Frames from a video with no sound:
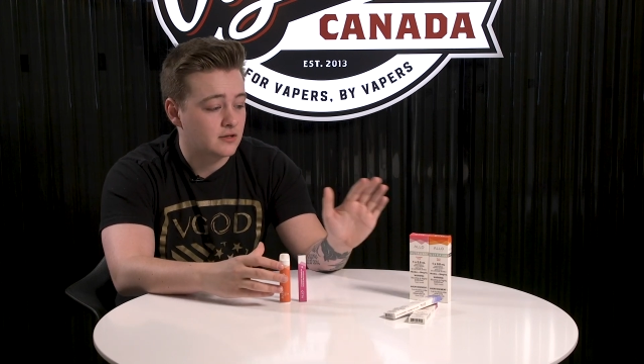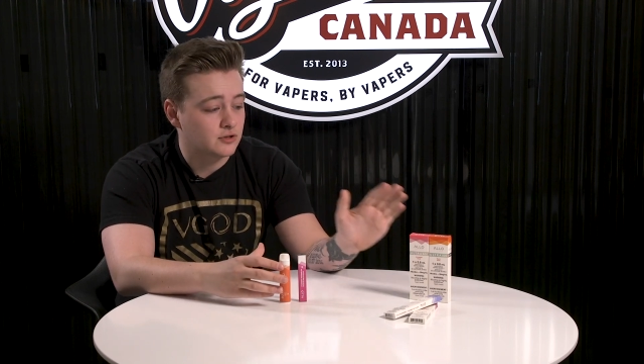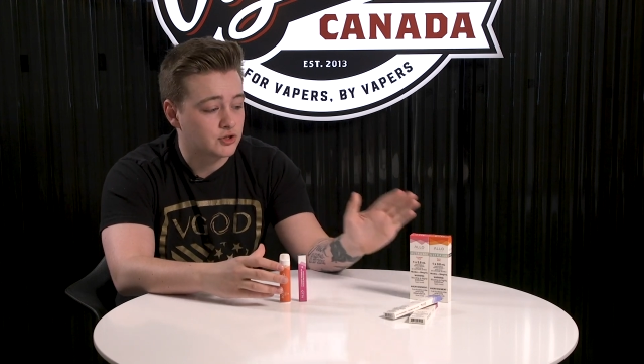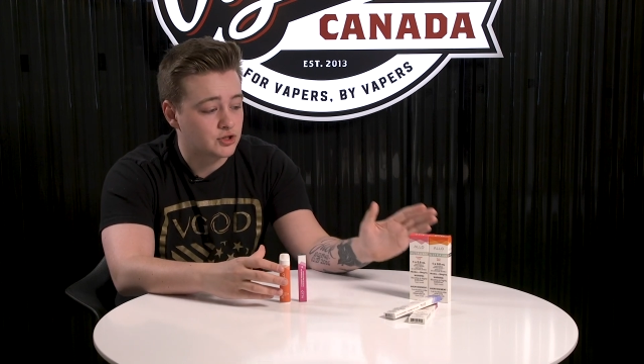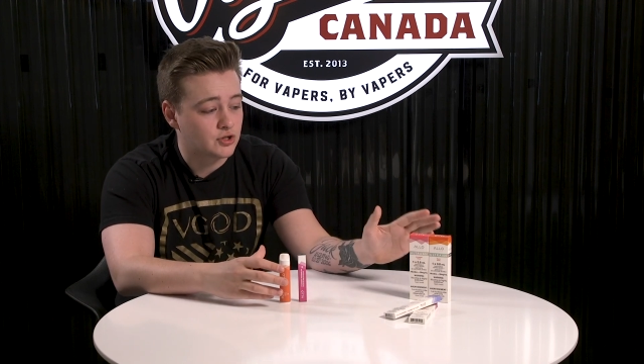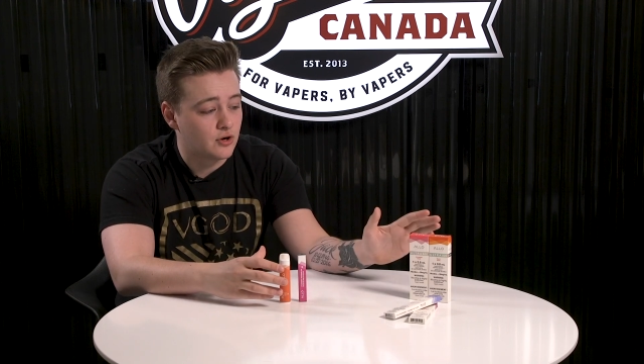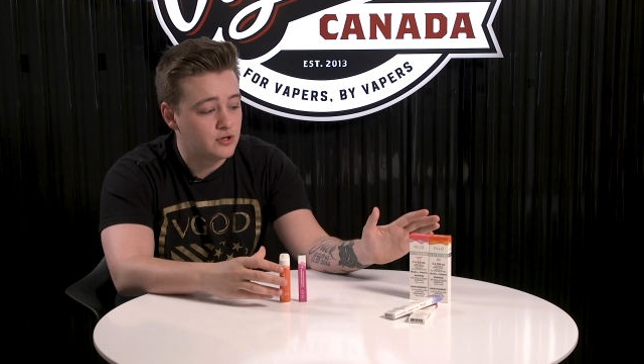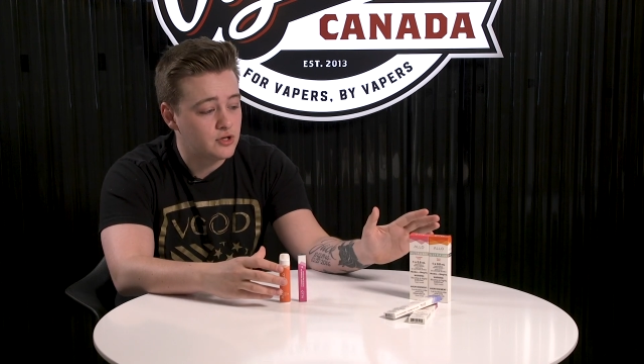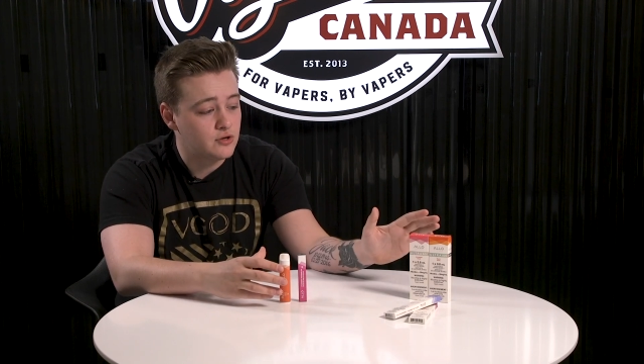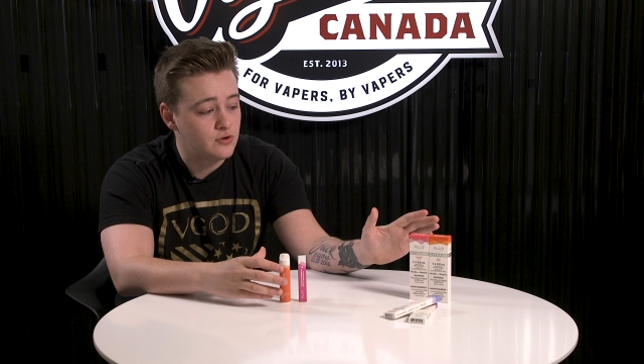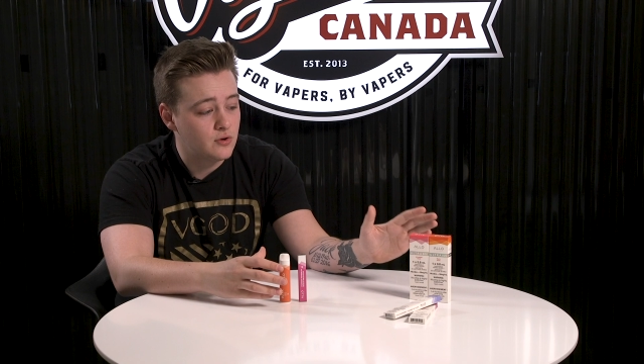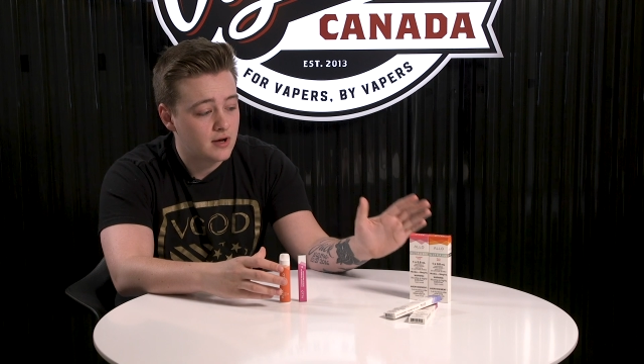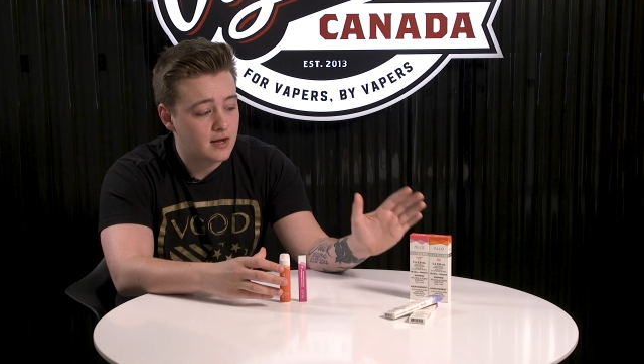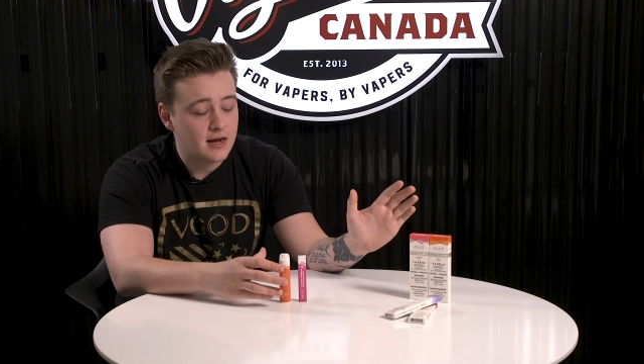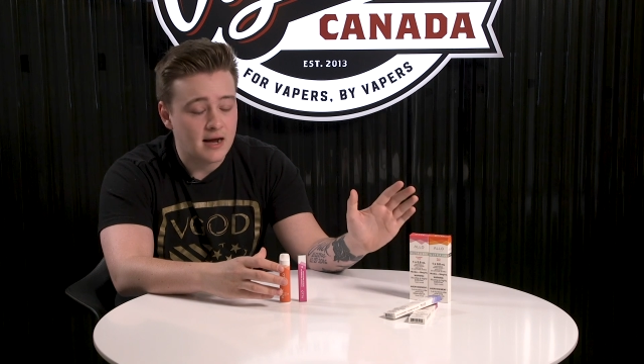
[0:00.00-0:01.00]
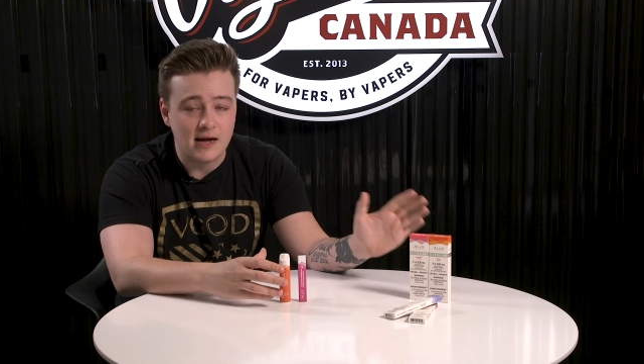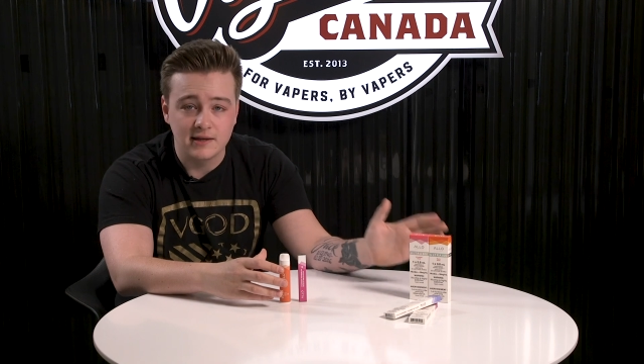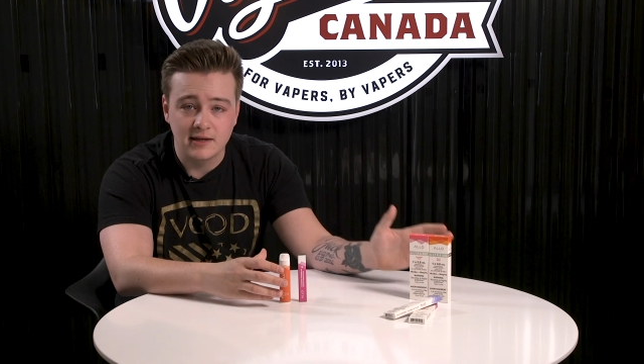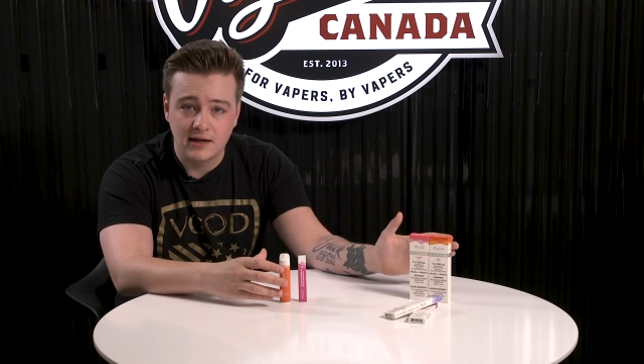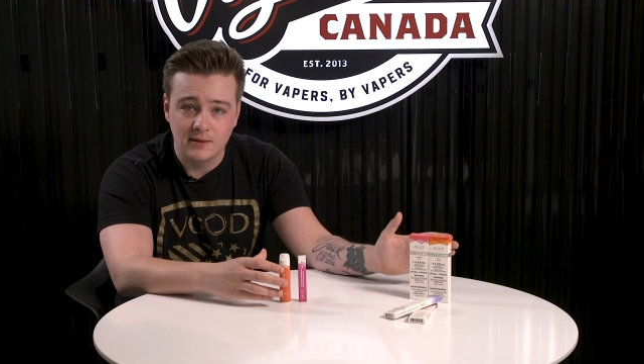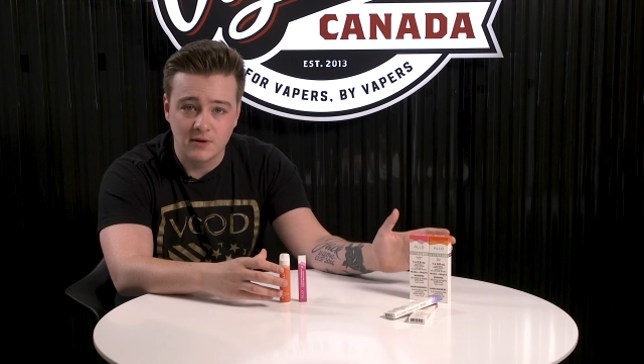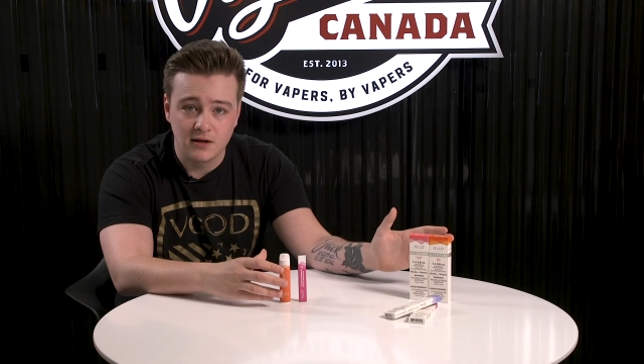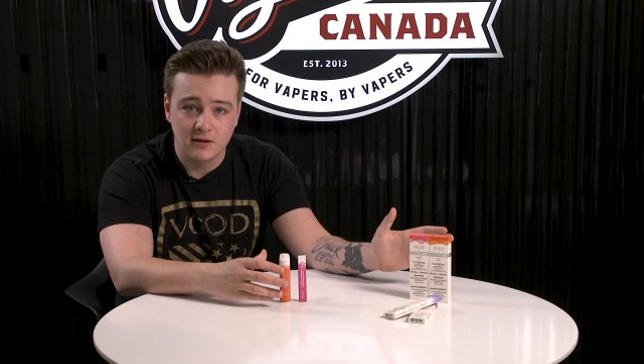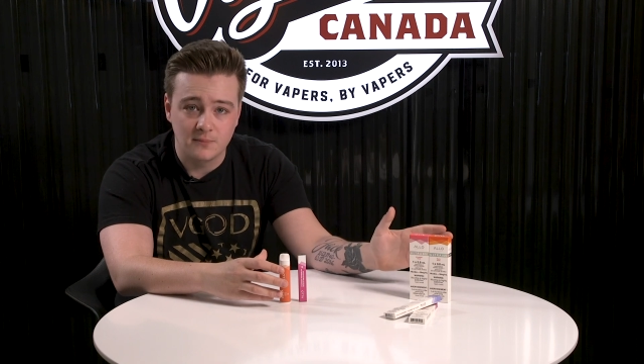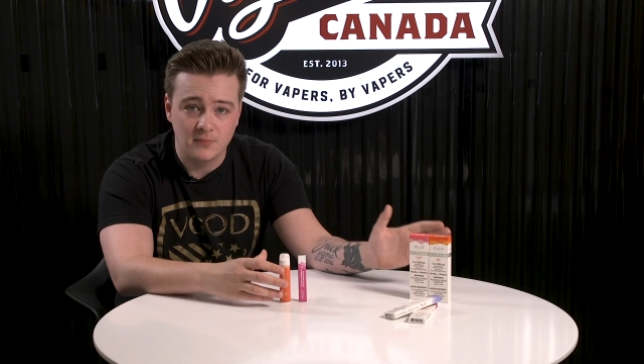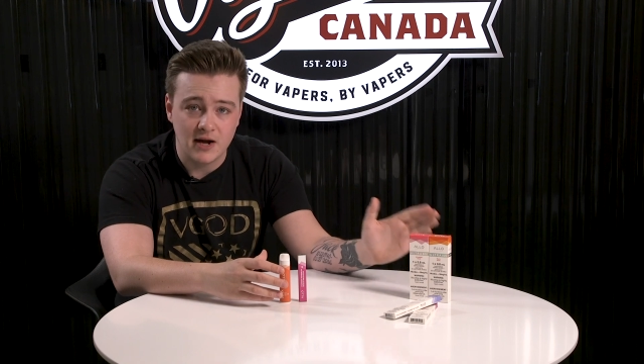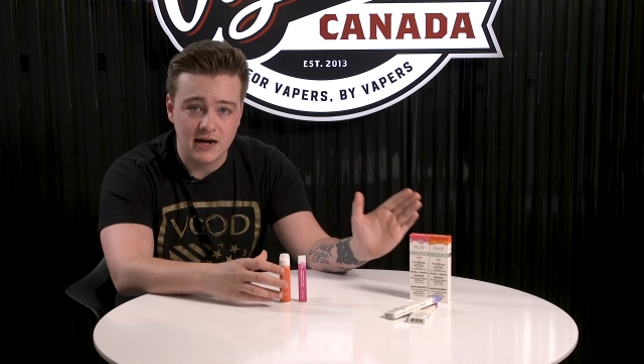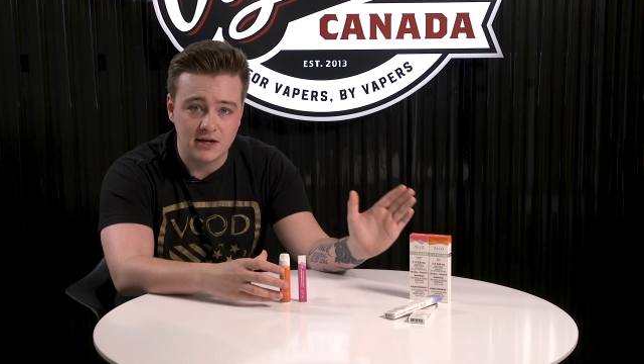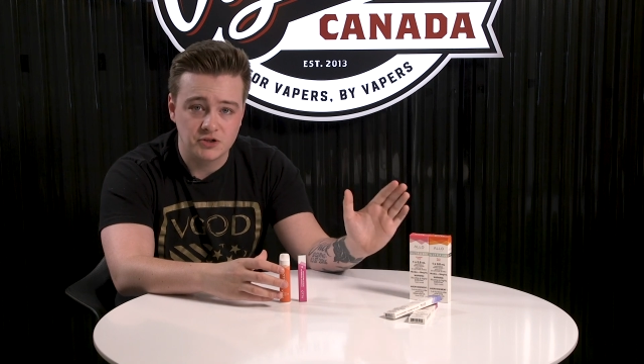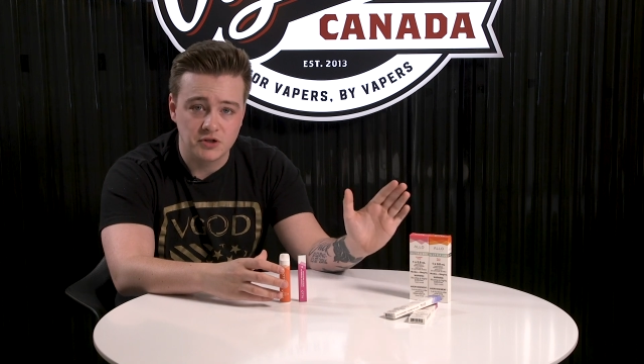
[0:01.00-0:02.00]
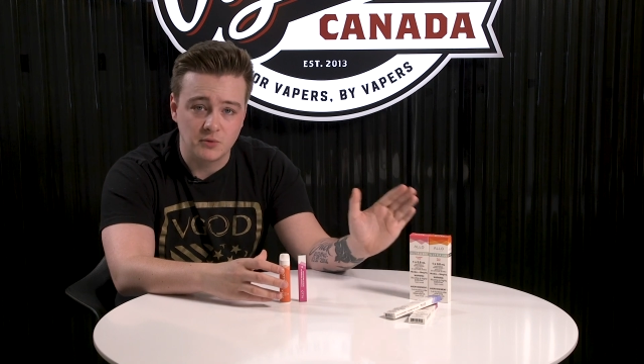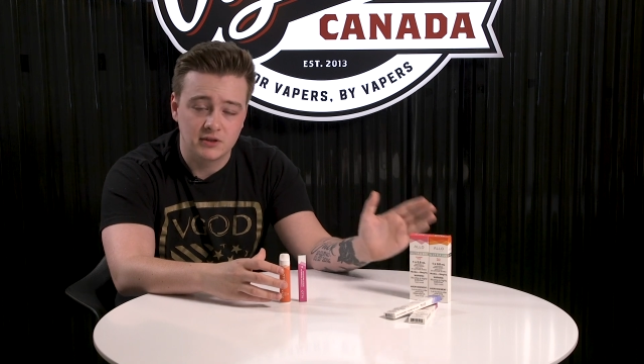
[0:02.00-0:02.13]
I'll show you how they come out of the packaging,